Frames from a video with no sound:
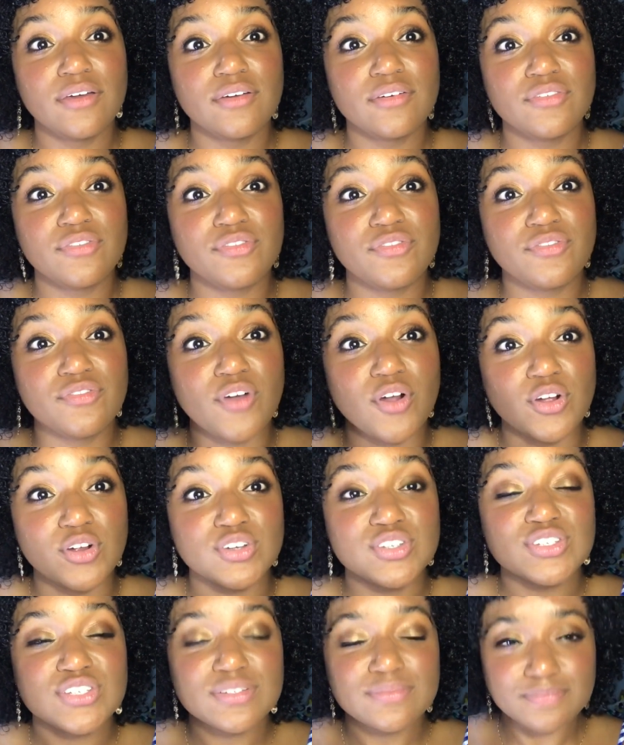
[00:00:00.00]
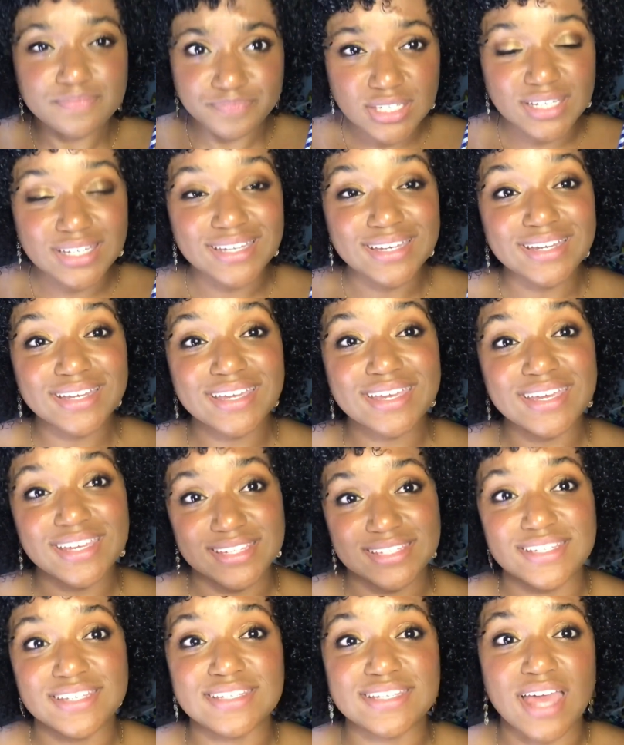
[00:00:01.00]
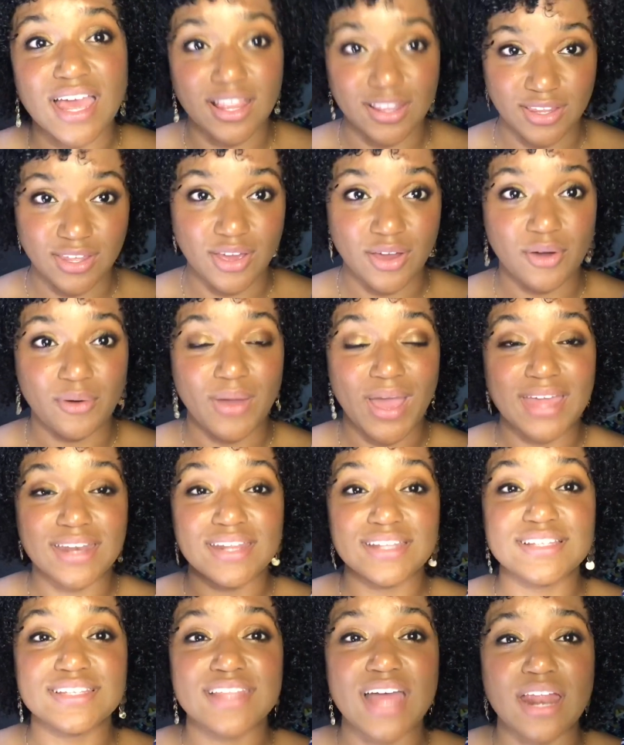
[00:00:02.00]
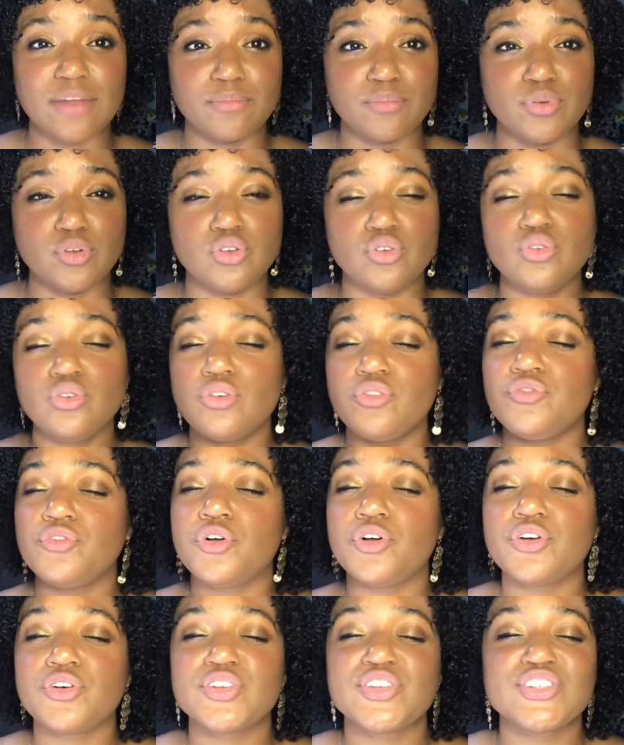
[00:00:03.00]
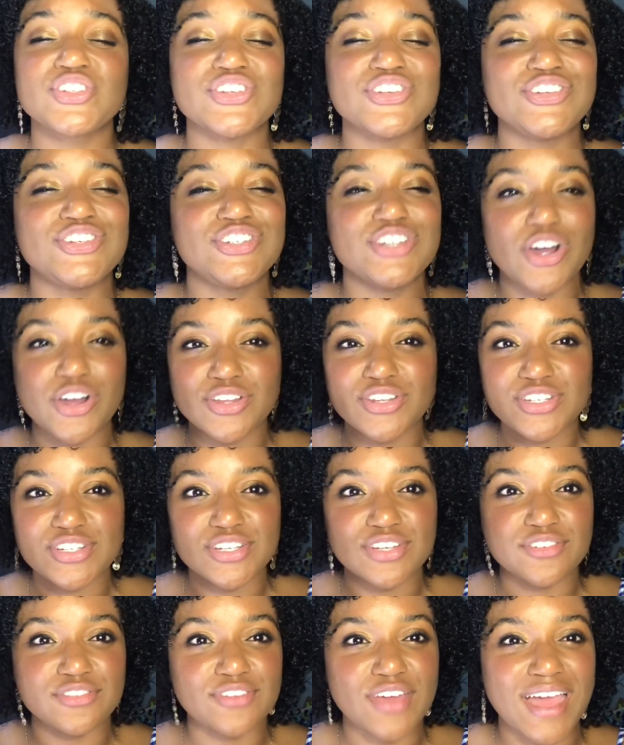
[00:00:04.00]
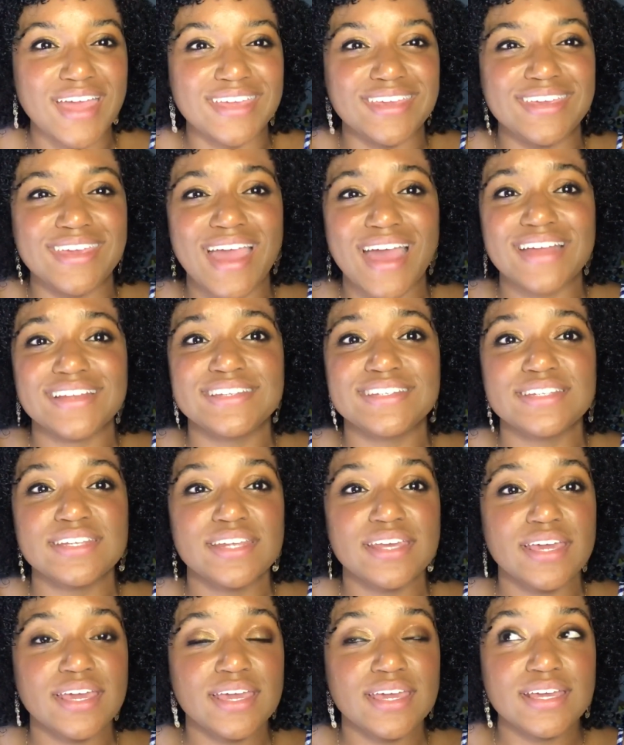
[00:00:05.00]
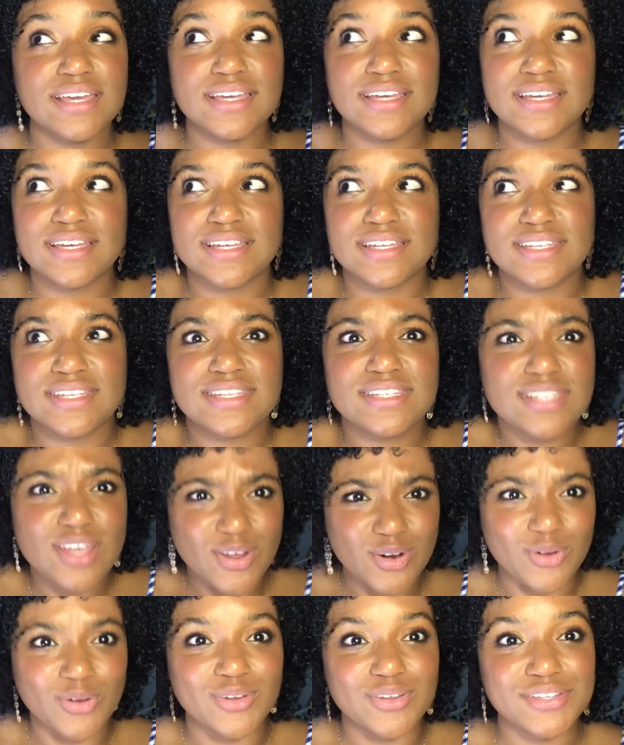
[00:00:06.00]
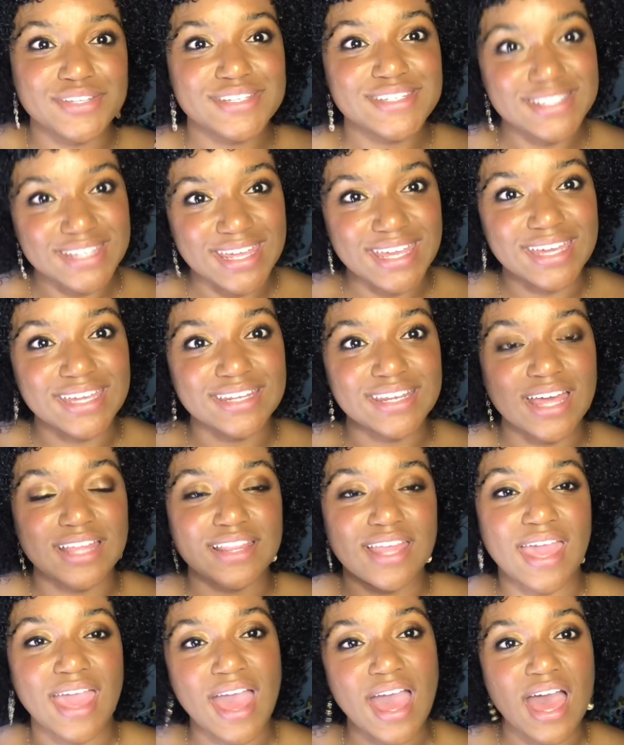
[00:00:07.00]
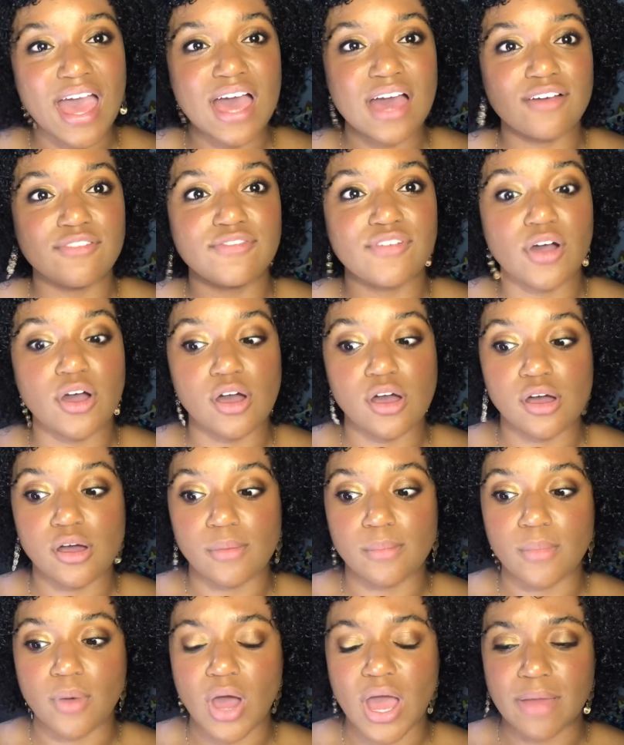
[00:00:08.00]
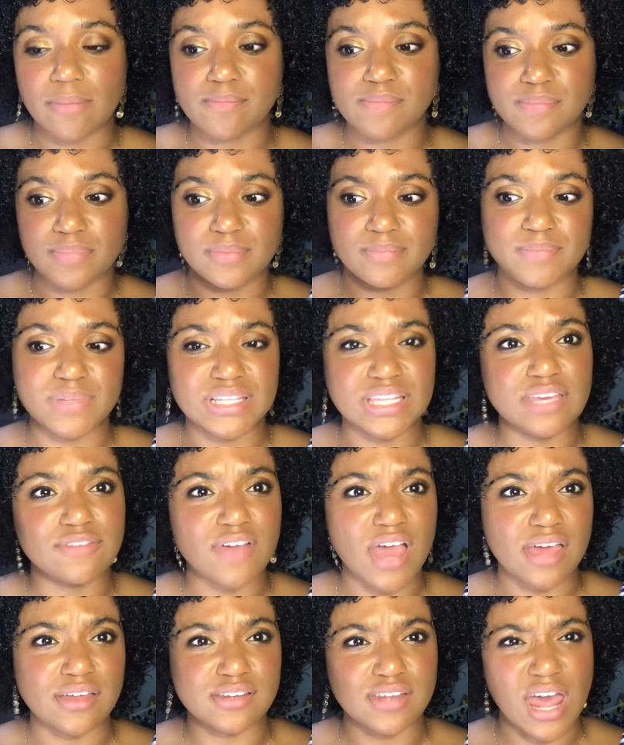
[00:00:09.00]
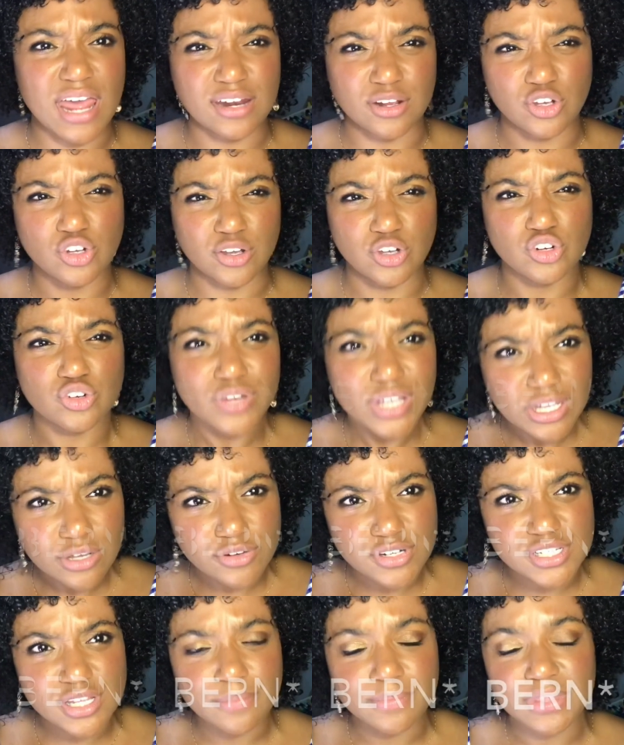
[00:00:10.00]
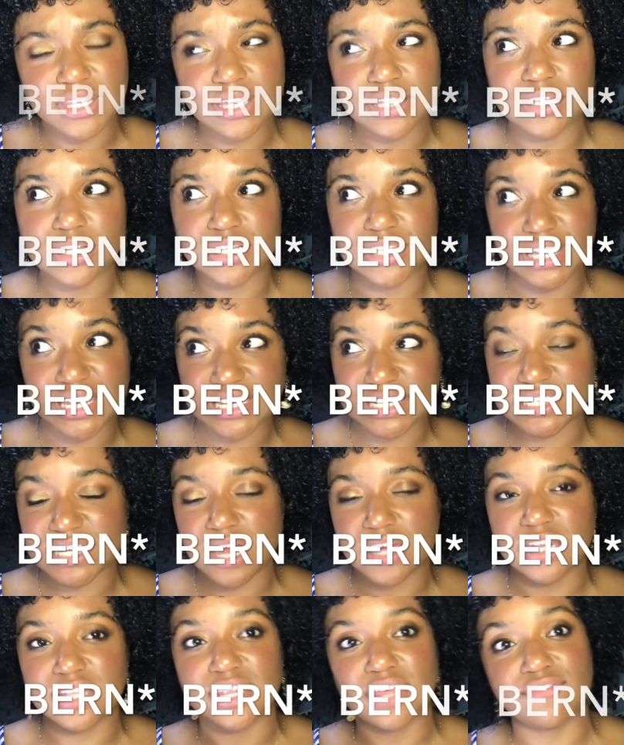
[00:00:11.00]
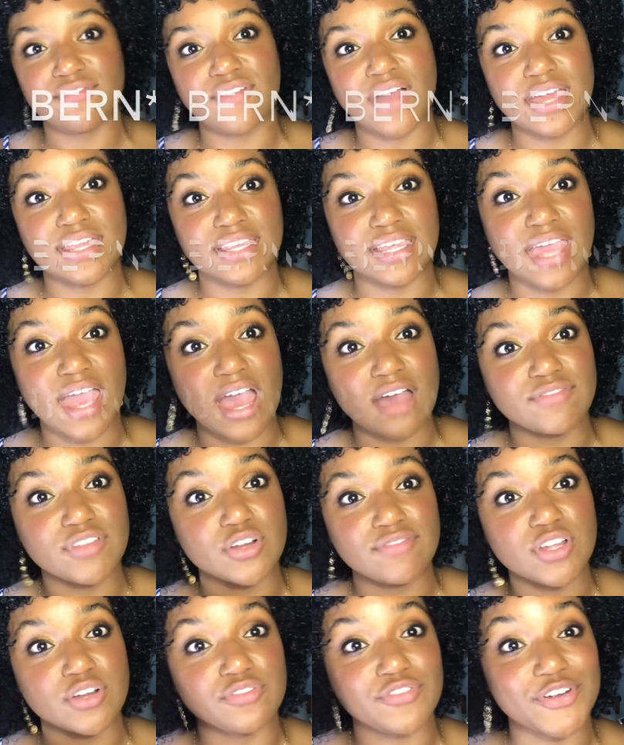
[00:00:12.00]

first kisses Elio, and it's that beautiful, seductive, yet subtle scene that they have, I believe at a creek or something. They're laying down and they finally have their